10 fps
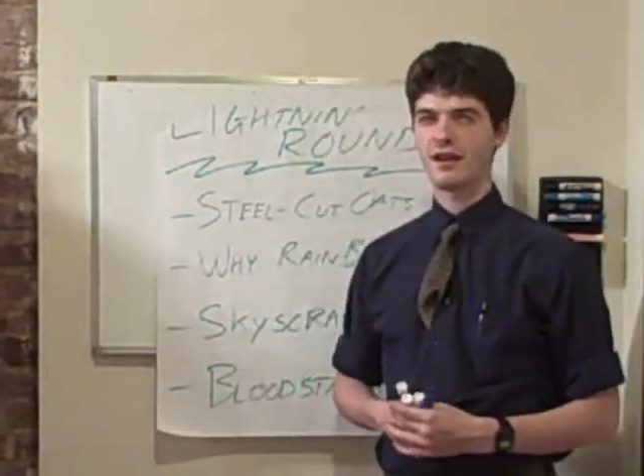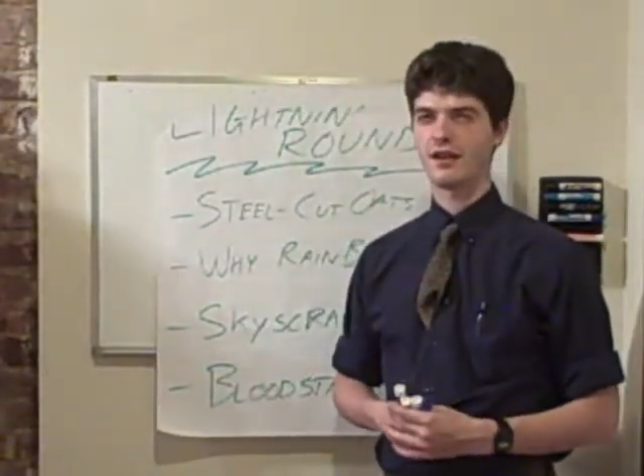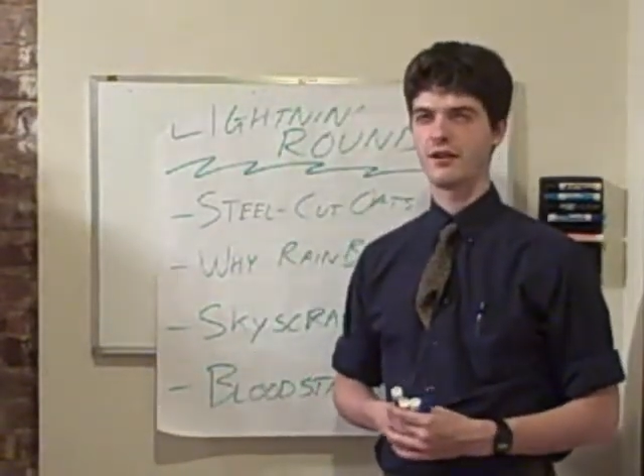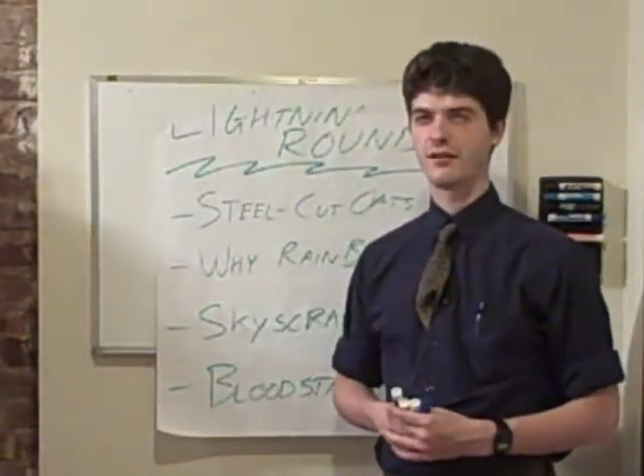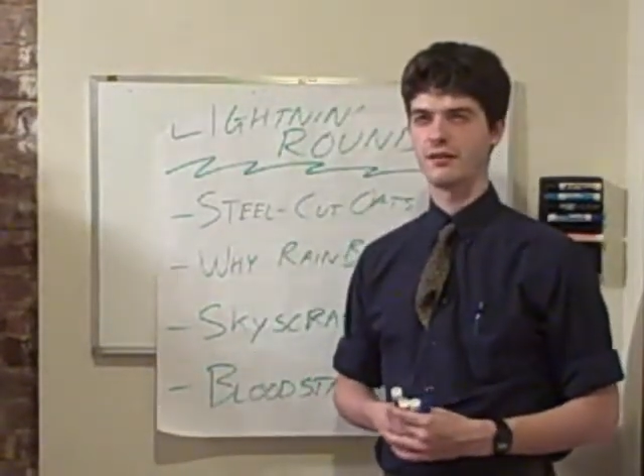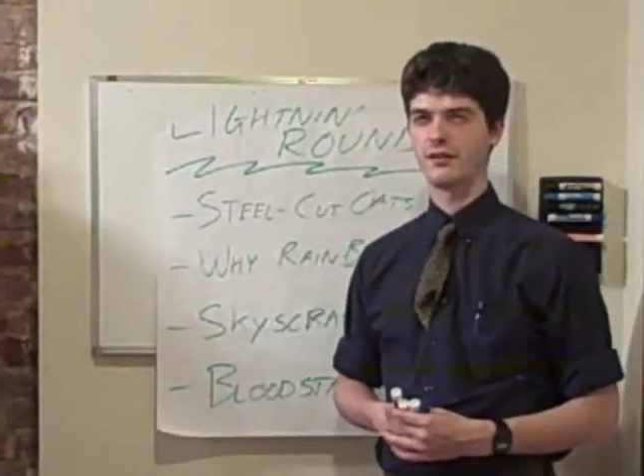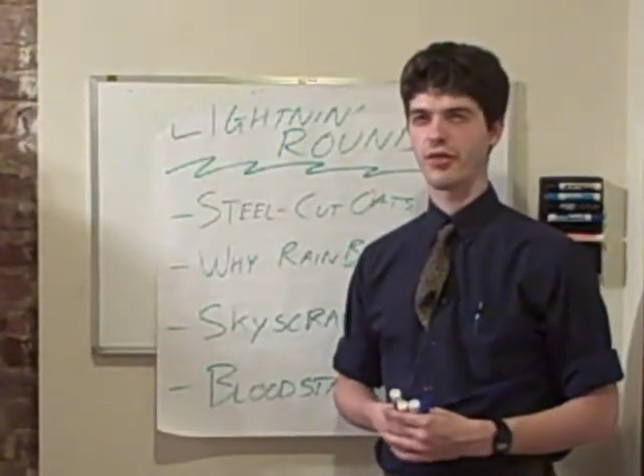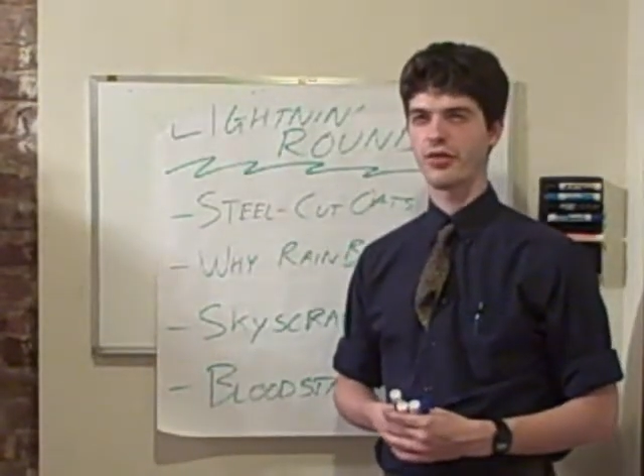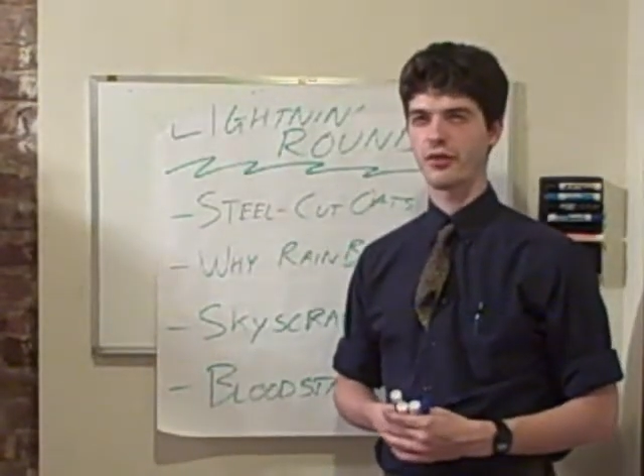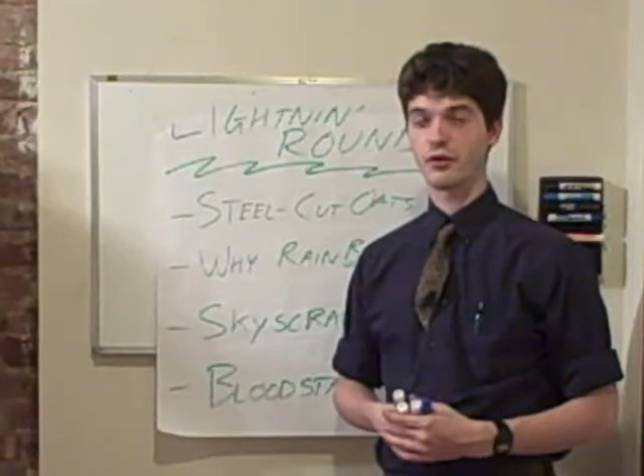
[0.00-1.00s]

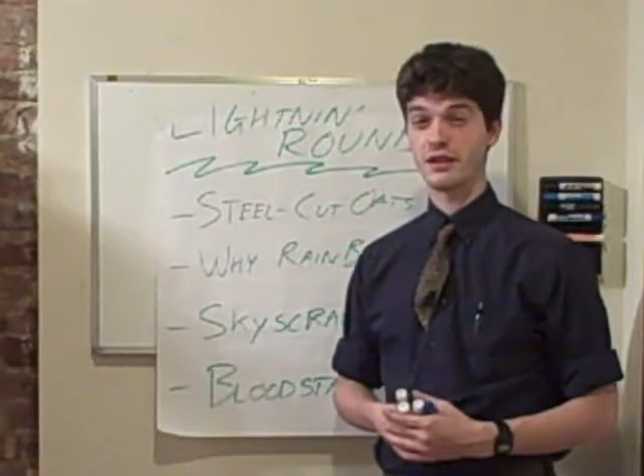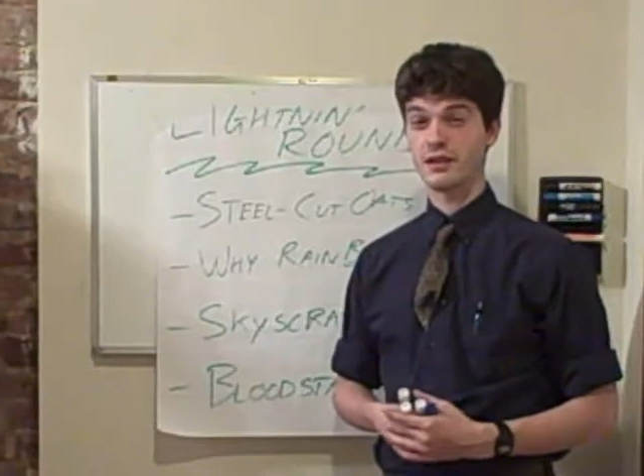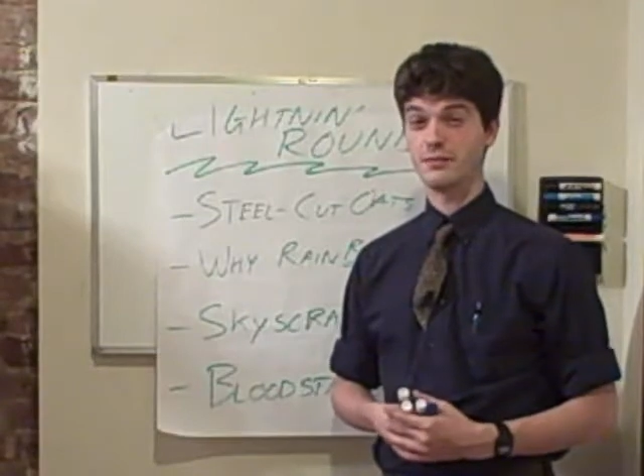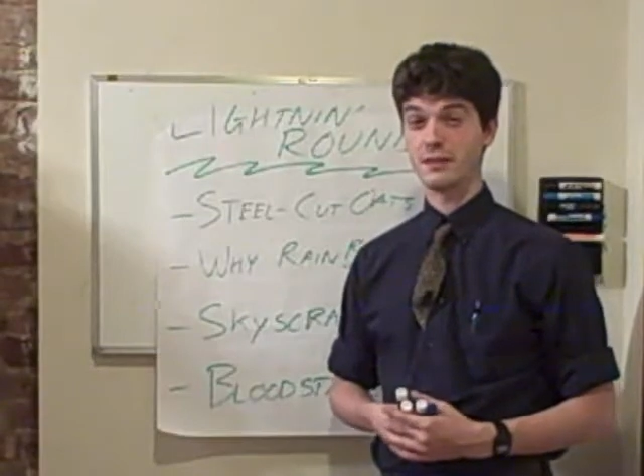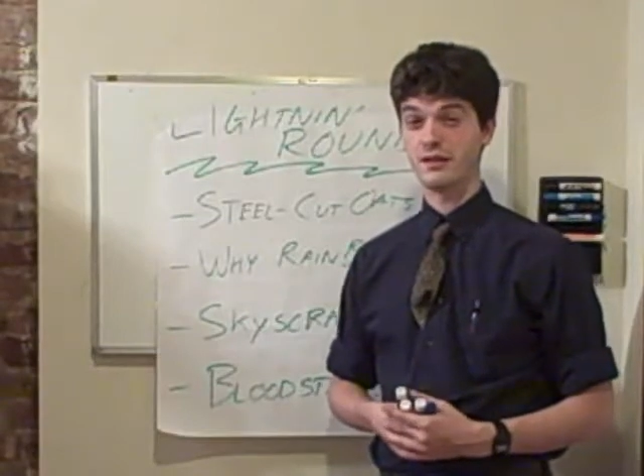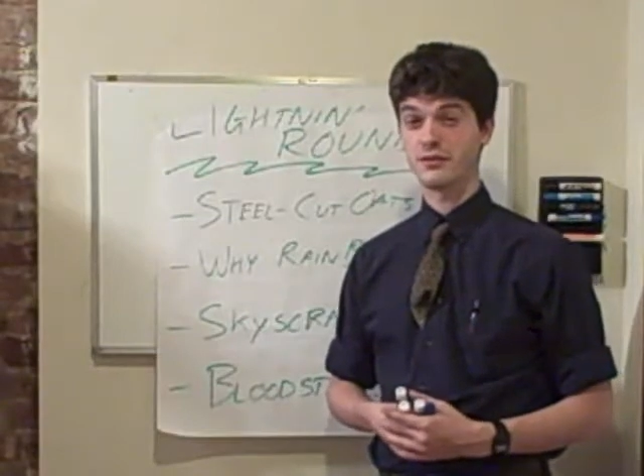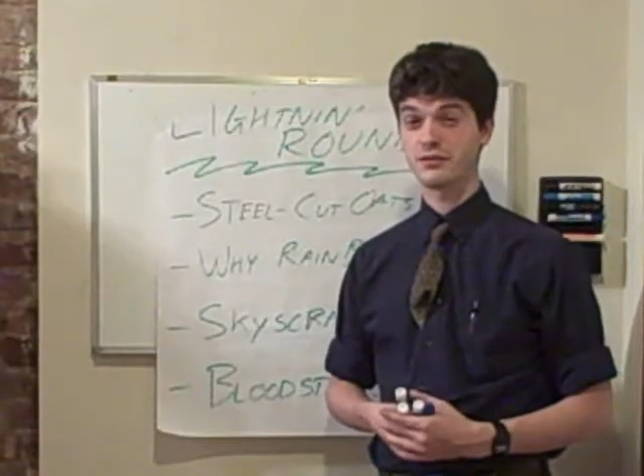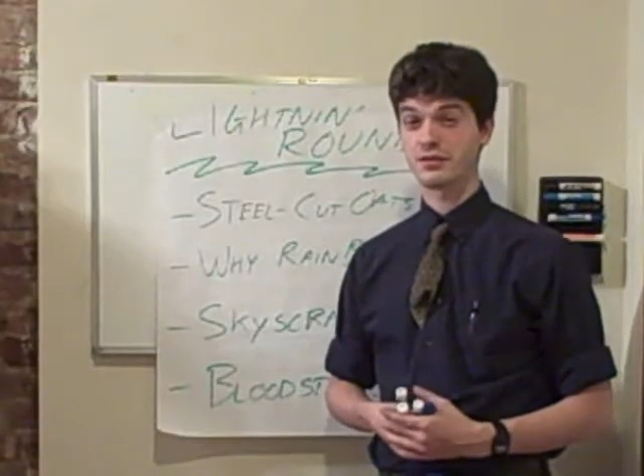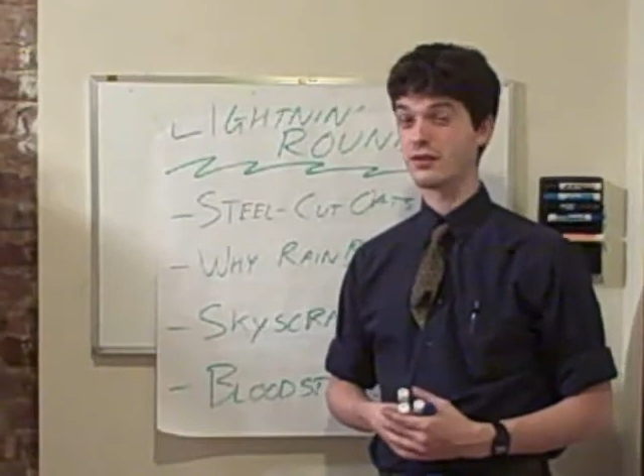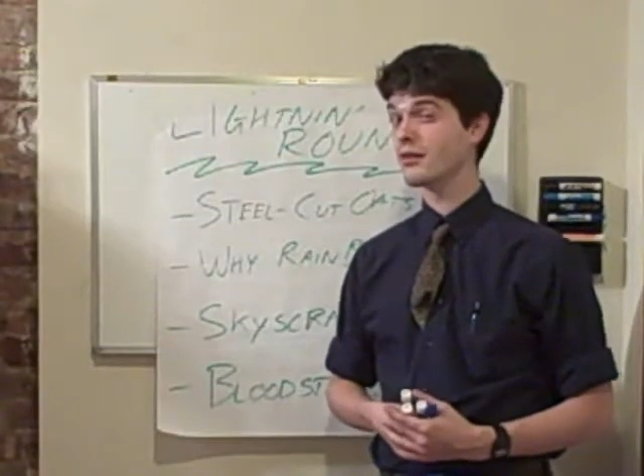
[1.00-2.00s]
830
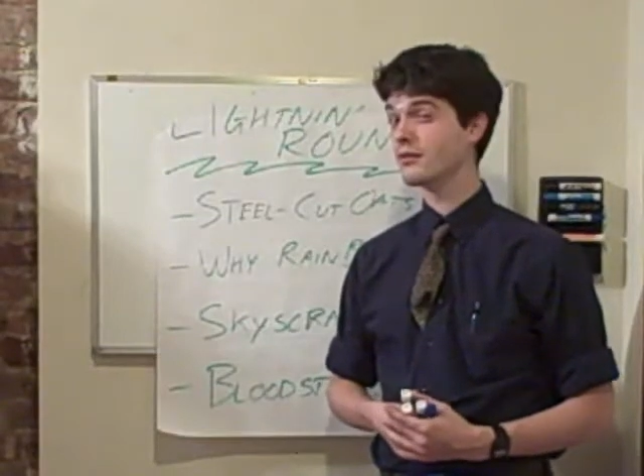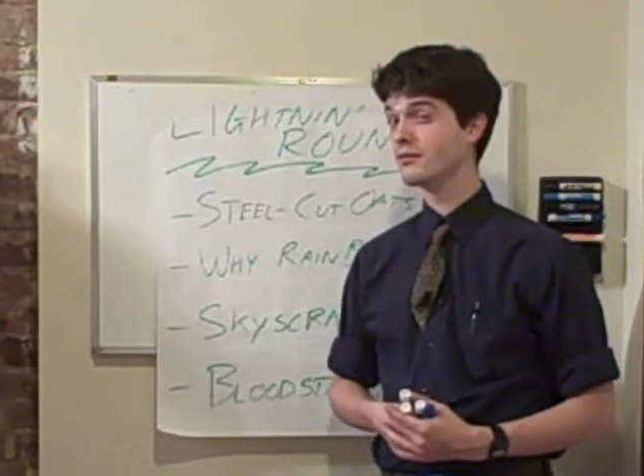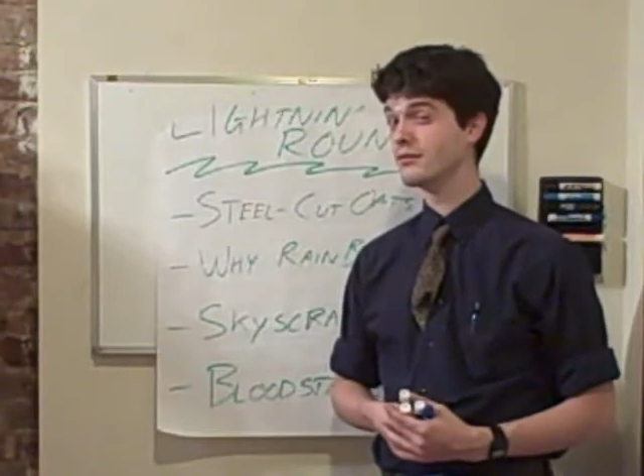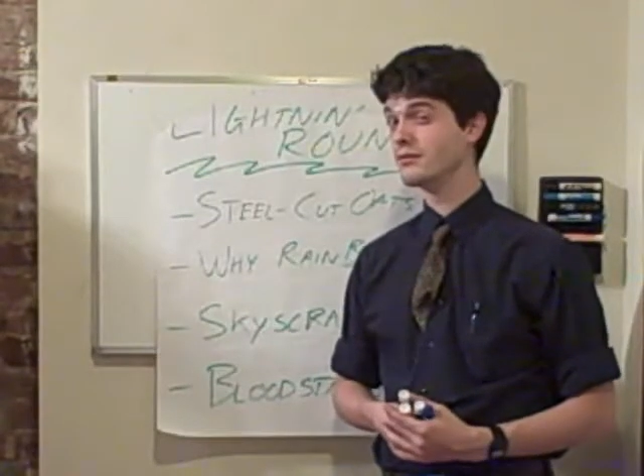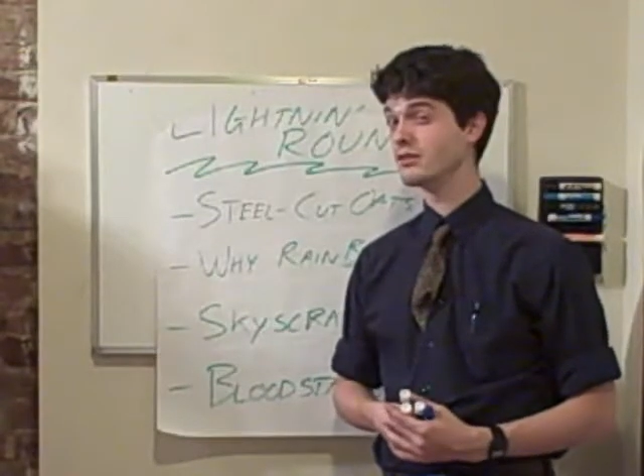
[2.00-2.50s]
meters tall.